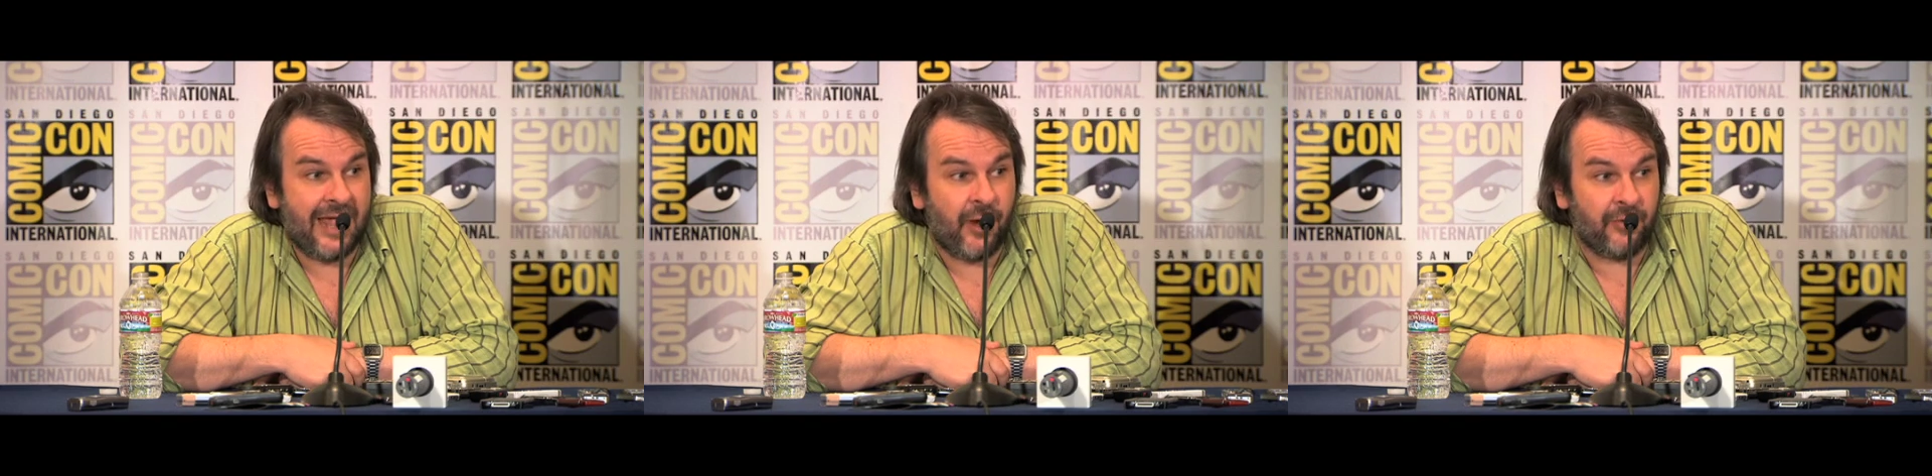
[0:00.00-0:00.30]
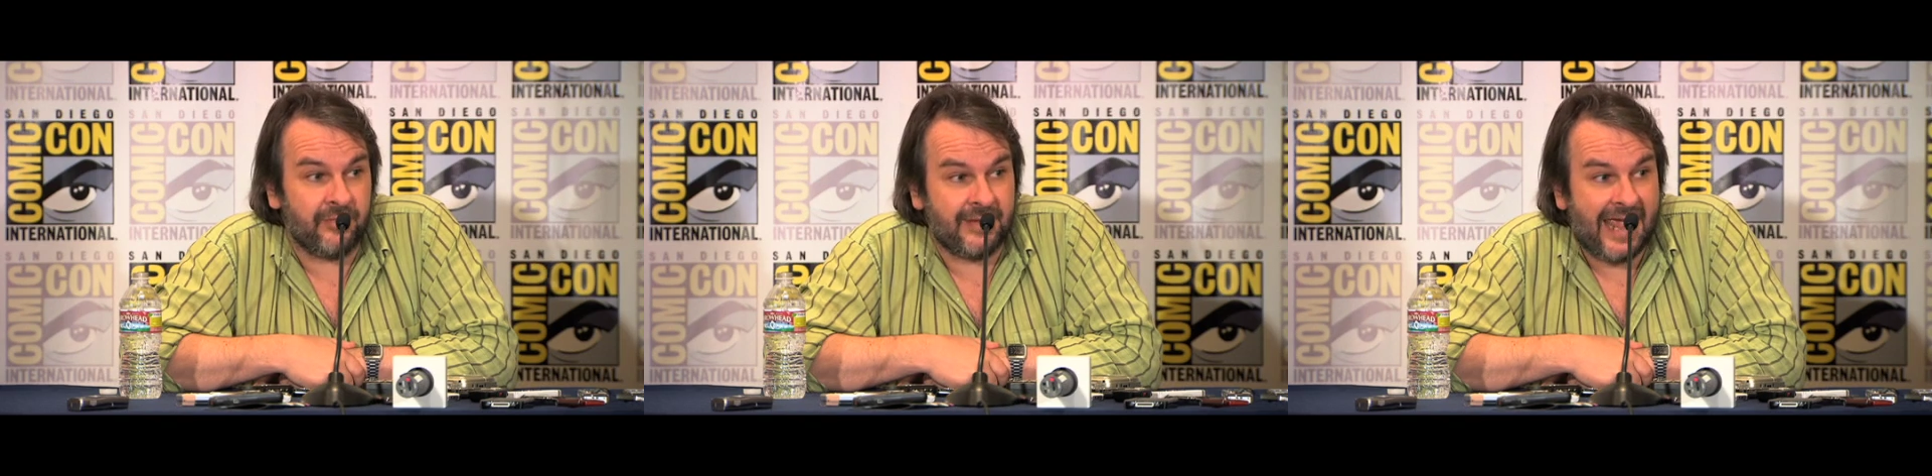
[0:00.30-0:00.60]

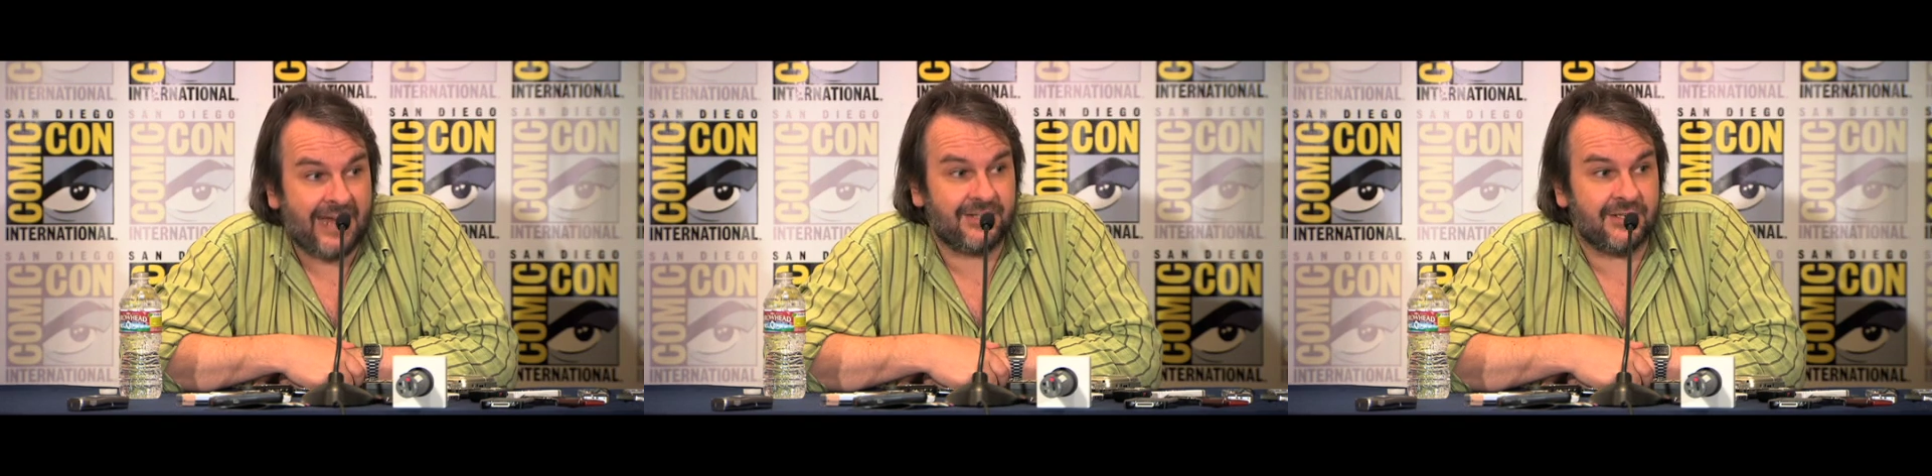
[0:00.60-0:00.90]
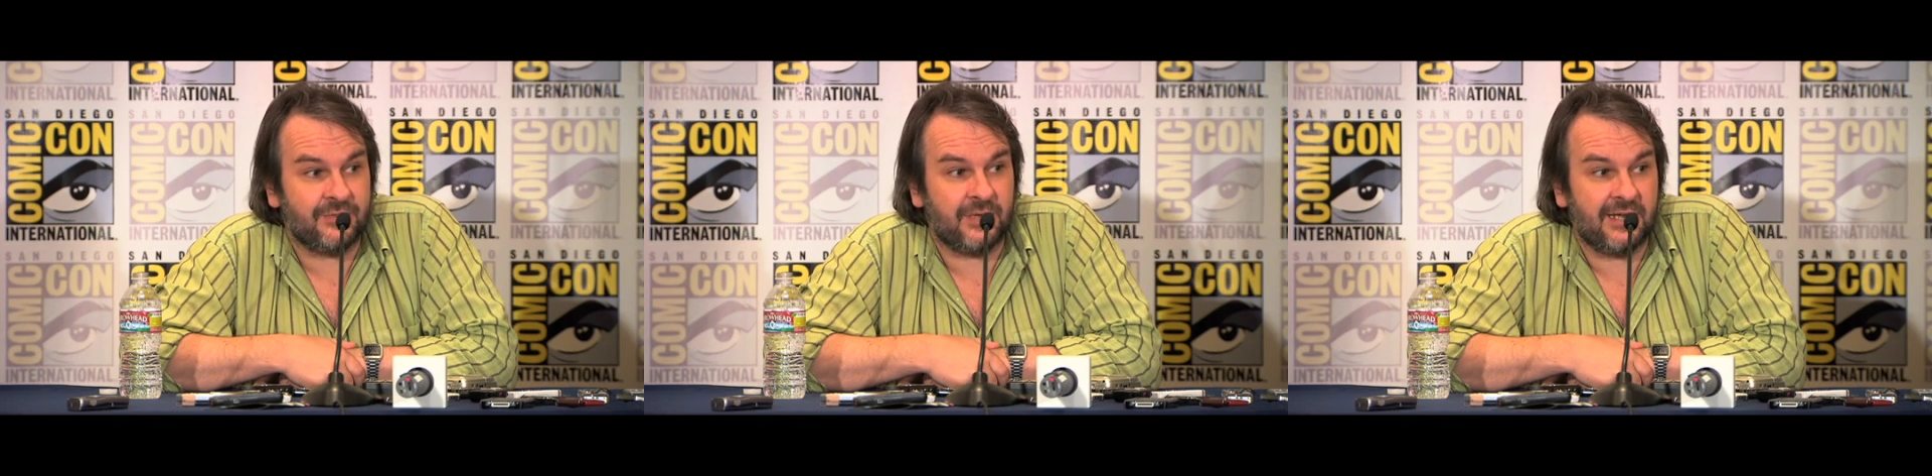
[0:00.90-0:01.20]
our
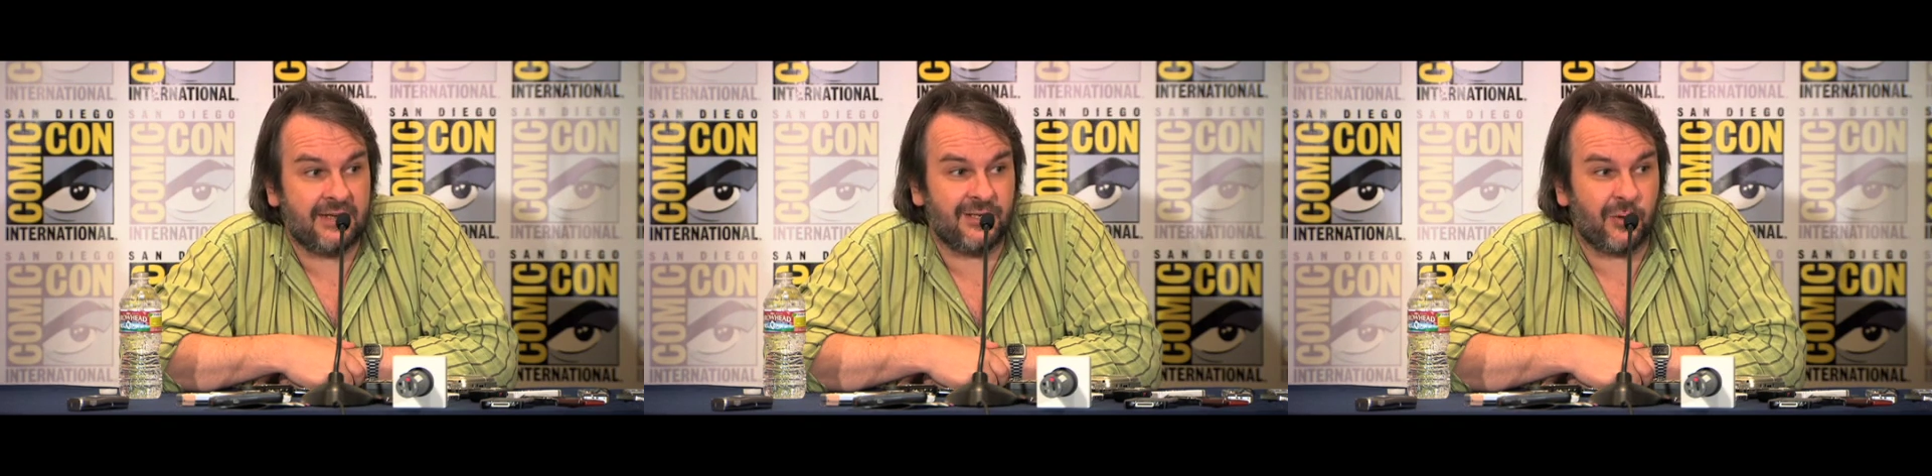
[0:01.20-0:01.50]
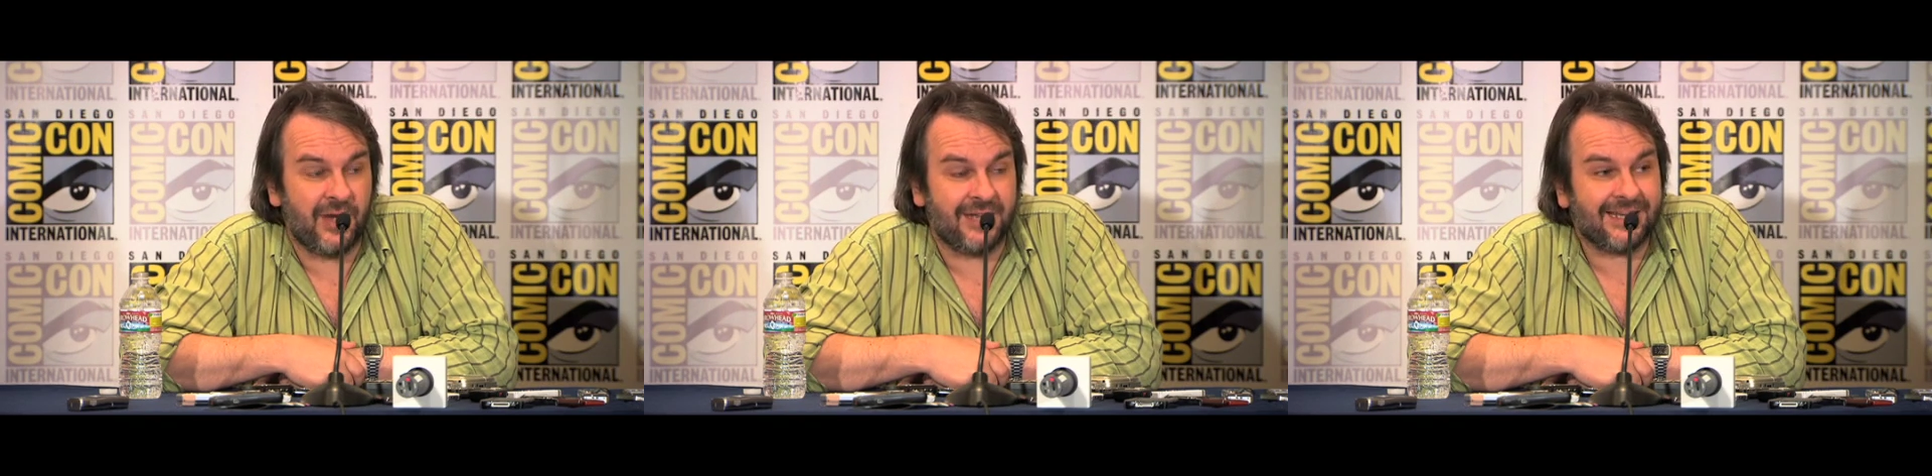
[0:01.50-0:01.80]
actors, we had to
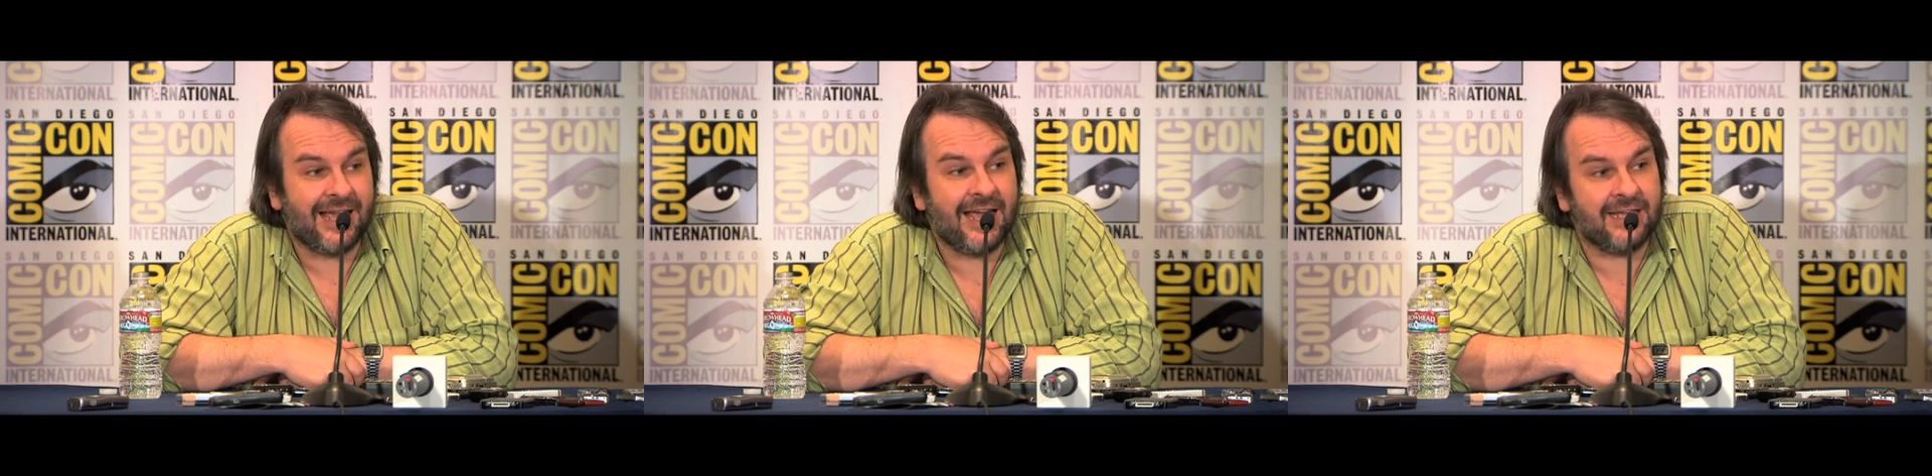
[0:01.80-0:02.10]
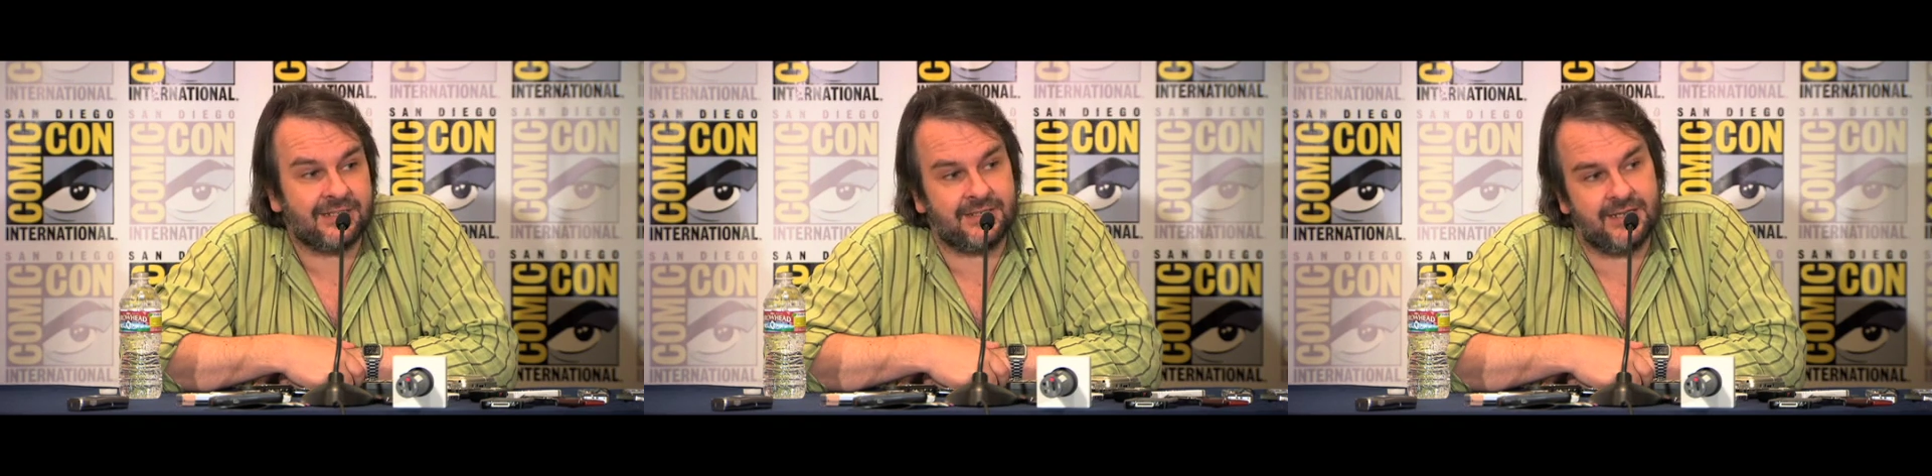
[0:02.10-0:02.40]
create a
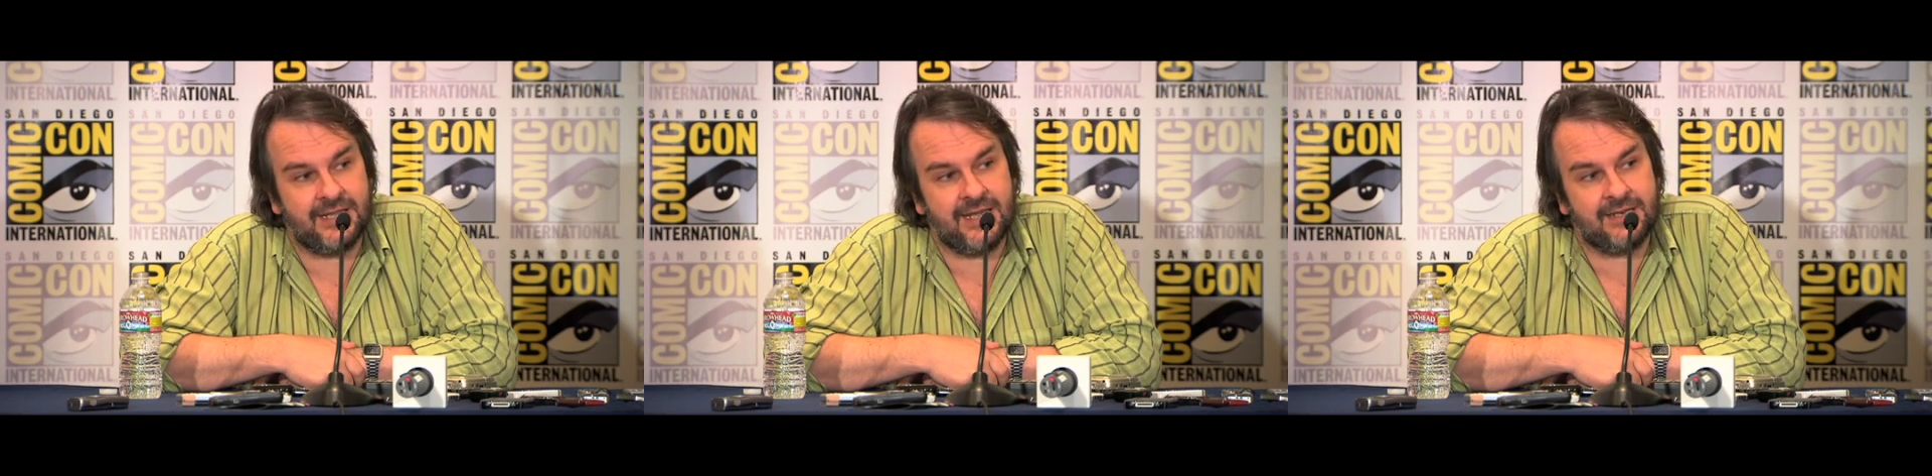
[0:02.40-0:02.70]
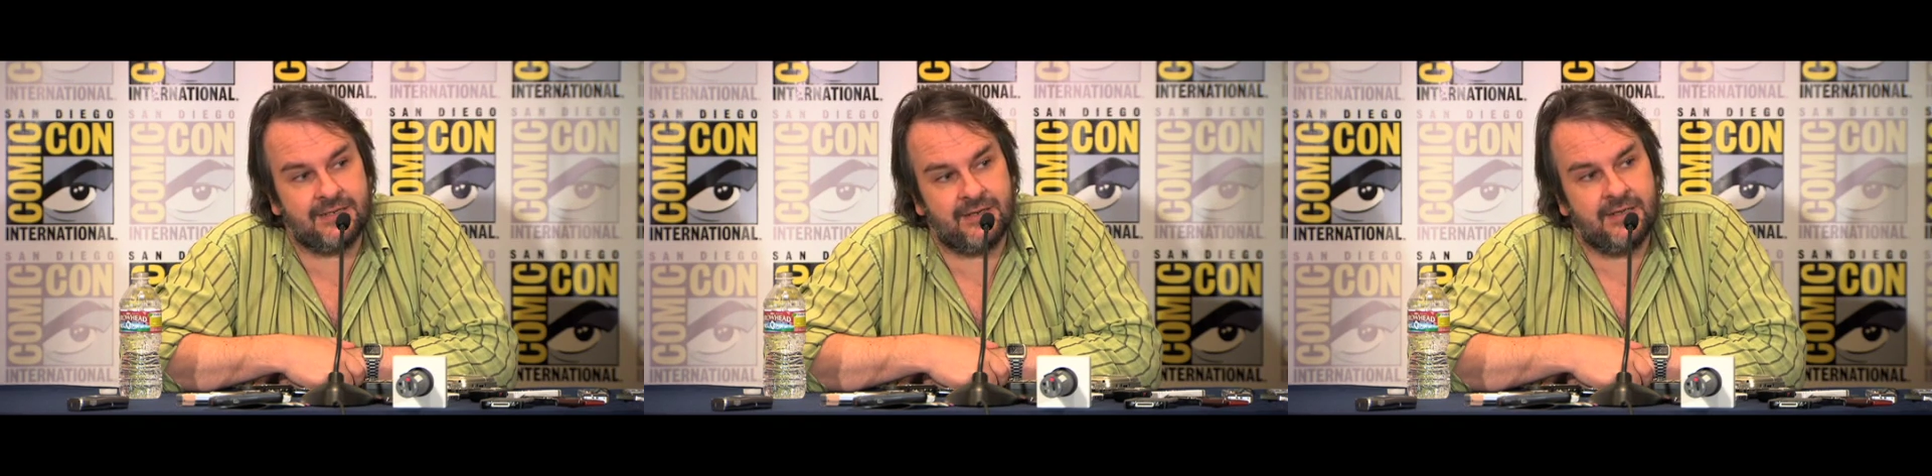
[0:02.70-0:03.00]
cast, and they
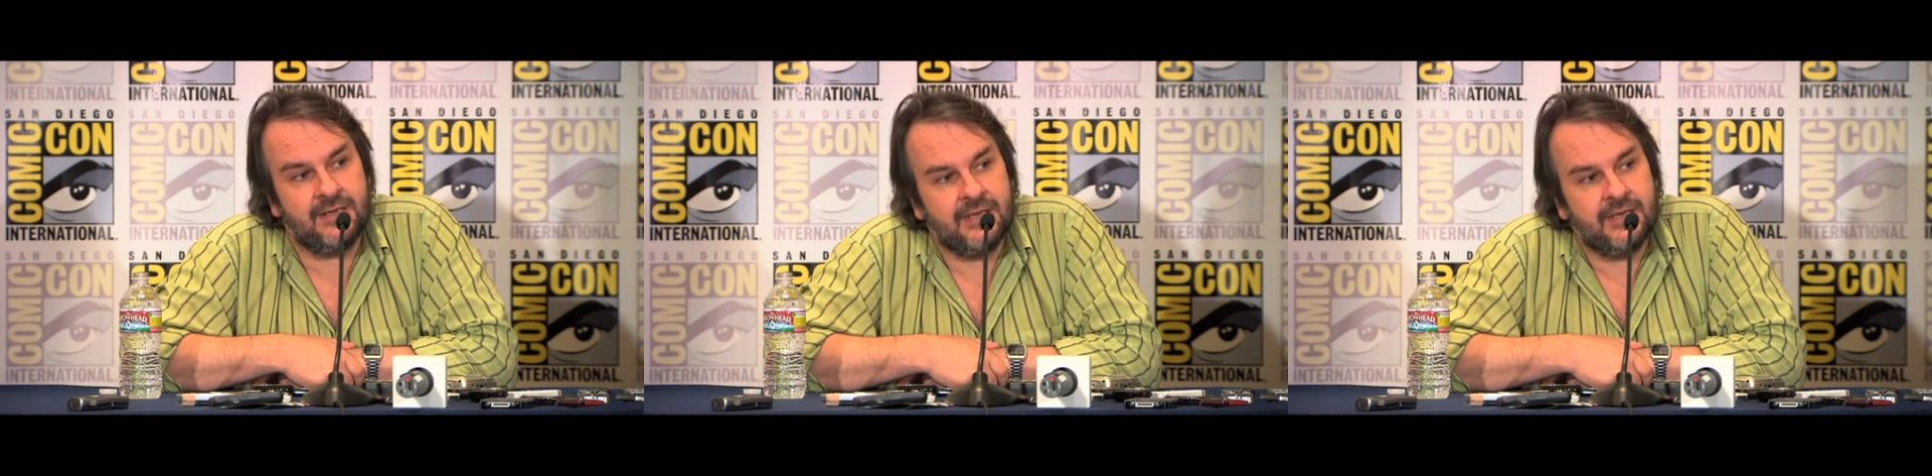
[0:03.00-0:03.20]
had to